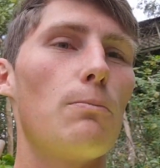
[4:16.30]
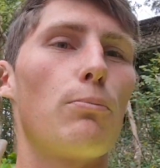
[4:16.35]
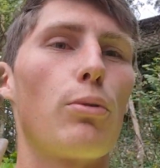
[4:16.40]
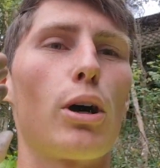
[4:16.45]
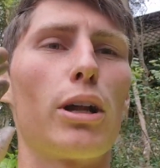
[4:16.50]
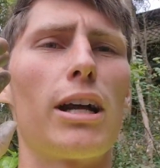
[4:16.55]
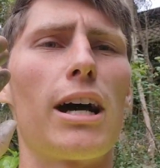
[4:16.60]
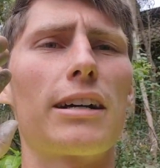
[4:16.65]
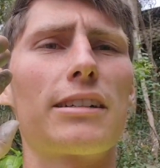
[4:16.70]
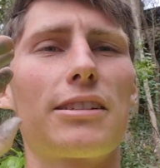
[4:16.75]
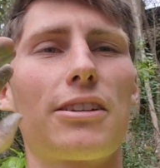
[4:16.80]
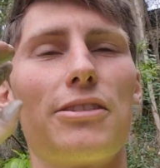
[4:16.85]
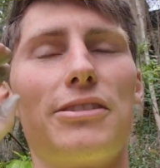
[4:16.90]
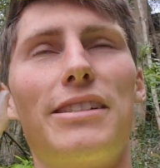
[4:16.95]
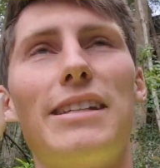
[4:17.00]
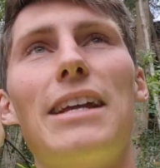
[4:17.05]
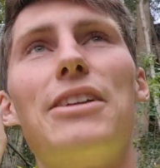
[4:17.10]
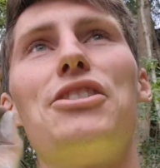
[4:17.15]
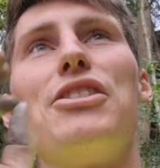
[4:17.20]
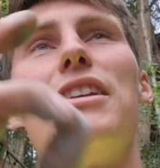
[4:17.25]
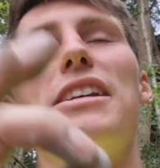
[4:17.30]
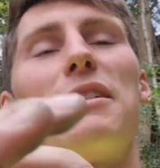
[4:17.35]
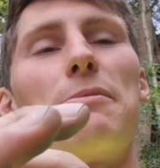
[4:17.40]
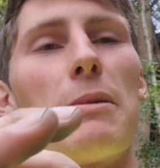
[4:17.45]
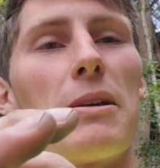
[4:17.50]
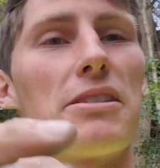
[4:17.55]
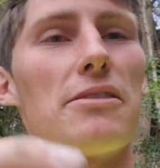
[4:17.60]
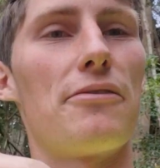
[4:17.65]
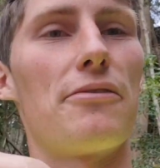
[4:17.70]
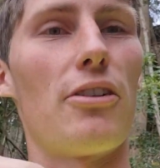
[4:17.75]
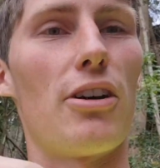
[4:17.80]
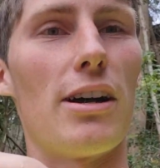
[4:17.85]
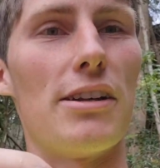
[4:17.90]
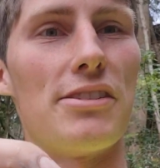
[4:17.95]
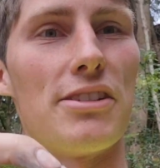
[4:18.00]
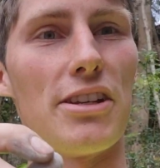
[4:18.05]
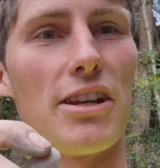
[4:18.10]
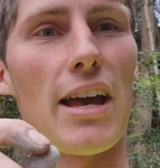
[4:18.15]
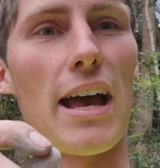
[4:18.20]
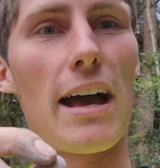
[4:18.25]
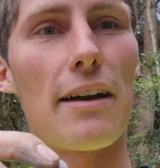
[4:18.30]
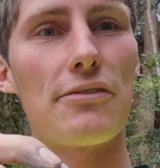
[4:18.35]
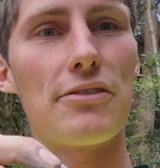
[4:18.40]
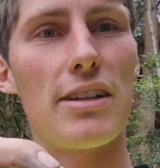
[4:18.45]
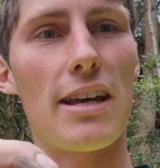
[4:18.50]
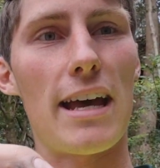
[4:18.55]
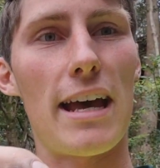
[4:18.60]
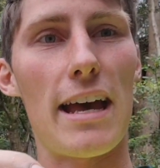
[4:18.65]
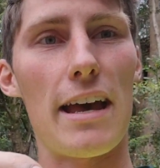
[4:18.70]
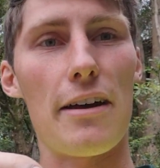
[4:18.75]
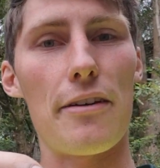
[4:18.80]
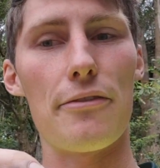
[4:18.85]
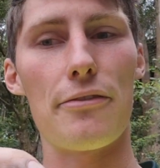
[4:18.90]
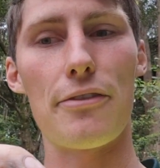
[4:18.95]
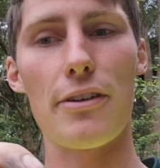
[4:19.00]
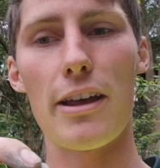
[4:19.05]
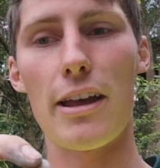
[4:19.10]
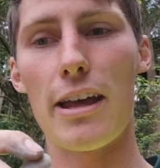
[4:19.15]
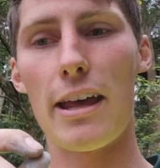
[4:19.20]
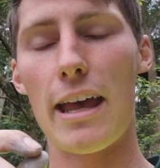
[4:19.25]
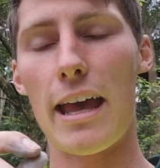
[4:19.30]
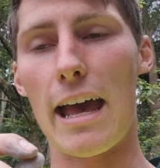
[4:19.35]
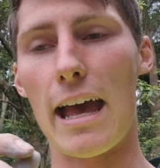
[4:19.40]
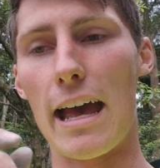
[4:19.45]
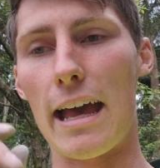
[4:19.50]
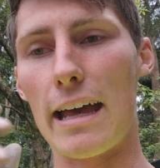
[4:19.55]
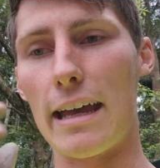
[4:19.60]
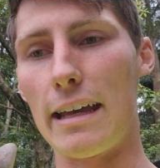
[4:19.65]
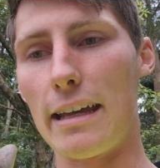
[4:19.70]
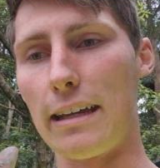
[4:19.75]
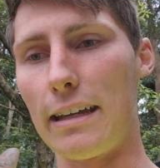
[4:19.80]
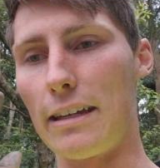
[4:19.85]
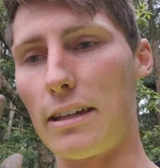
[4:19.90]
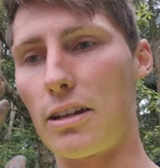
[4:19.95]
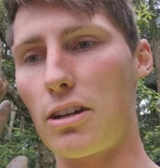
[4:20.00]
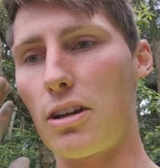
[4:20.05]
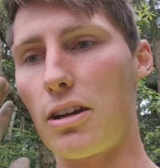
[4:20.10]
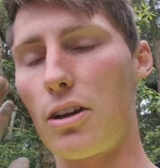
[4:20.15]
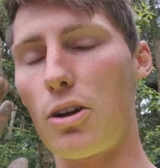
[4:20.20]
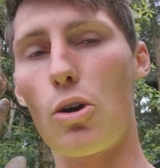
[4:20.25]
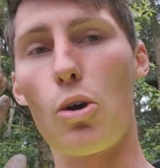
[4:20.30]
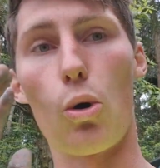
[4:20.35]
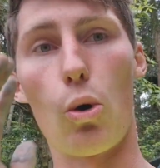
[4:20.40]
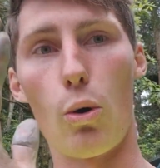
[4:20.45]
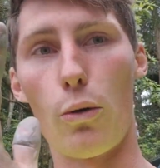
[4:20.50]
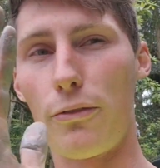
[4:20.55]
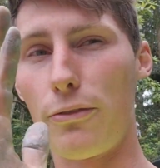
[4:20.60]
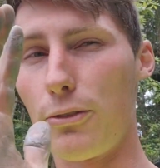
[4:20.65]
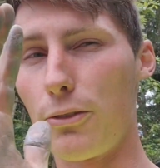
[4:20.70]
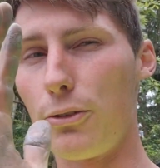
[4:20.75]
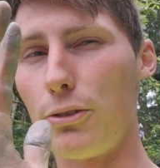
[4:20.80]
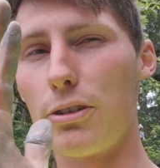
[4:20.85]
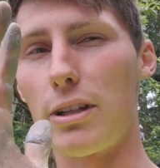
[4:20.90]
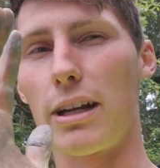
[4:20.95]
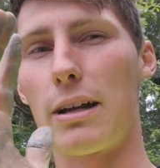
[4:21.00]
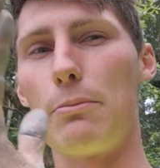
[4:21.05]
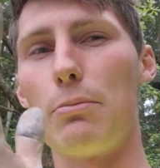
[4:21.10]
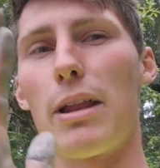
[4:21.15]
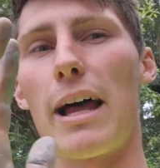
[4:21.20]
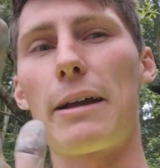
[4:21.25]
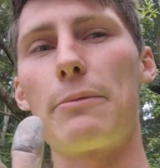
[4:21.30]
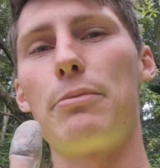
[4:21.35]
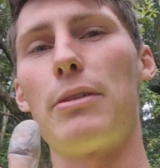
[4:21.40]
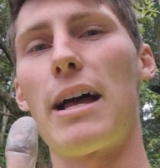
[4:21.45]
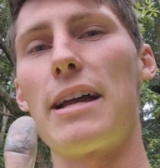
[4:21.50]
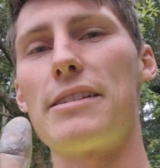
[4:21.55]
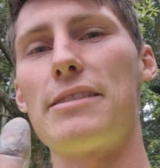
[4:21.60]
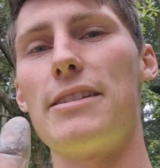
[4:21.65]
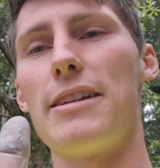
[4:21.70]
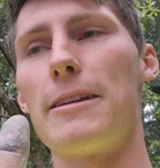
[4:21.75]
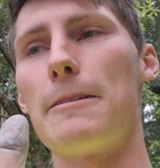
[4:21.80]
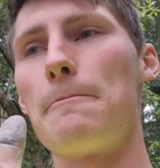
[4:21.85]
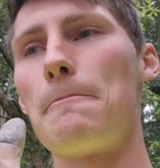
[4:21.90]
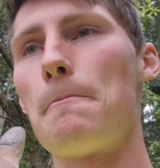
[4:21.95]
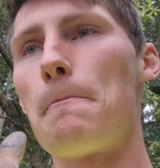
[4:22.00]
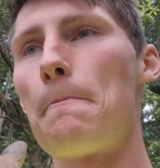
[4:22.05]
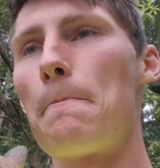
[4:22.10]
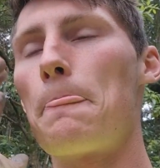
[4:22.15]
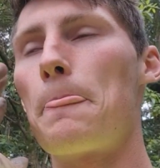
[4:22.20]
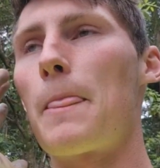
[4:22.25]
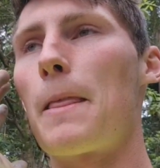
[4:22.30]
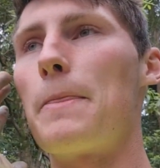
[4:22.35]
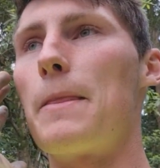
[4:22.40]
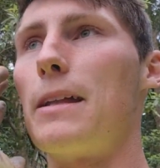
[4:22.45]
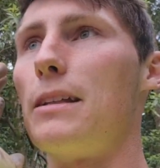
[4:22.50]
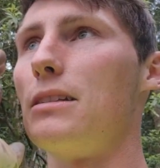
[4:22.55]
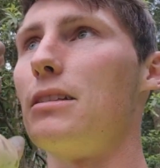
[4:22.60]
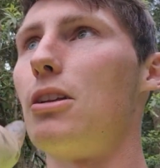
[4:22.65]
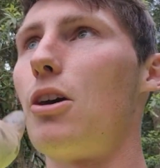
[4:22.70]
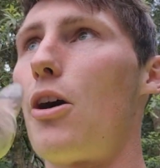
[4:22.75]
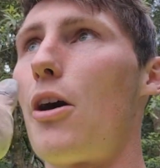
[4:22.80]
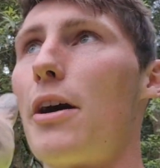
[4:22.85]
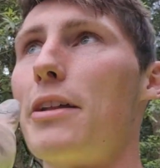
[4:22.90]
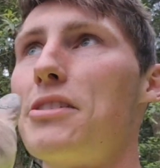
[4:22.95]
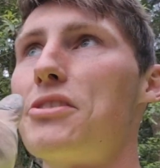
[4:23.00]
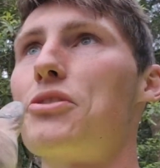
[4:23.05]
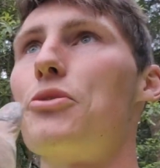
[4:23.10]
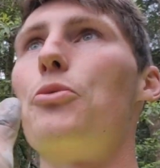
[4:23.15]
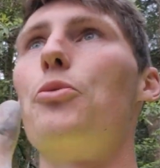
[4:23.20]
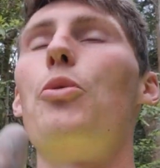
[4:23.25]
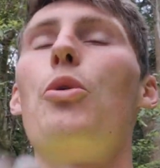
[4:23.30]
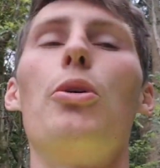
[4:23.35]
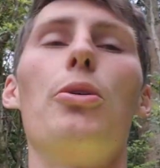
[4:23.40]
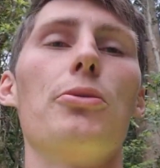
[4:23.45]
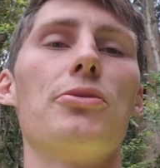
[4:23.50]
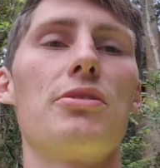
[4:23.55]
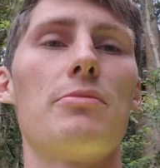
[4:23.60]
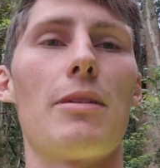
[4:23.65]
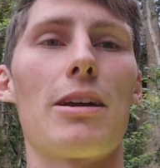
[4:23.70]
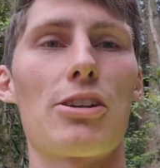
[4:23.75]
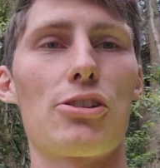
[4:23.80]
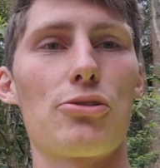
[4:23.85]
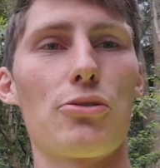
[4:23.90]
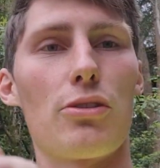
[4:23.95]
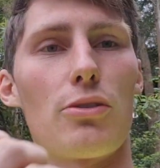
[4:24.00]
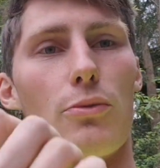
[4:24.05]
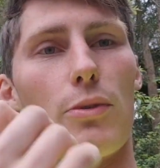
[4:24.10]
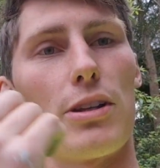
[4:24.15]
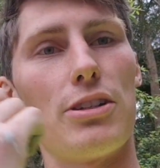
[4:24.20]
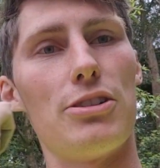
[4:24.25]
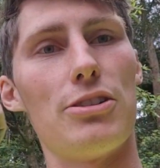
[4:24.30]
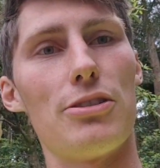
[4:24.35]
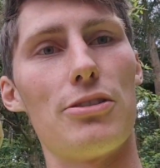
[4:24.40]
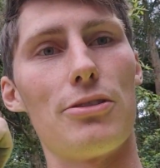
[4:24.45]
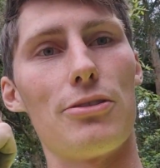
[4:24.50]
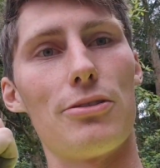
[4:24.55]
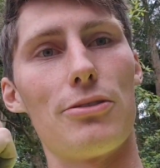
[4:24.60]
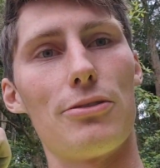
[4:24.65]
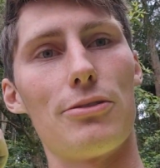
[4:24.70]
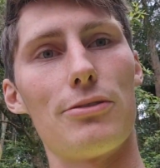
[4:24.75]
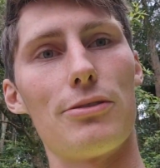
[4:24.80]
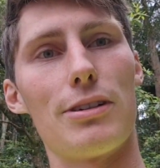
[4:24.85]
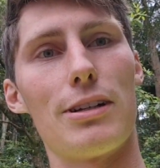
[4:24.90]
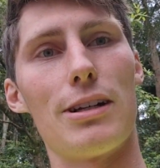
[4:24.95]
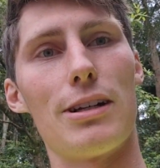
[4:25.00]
product, because the engineer specifies that you have to have a core flute, like a black plastic, that lines the wall to make sure that when you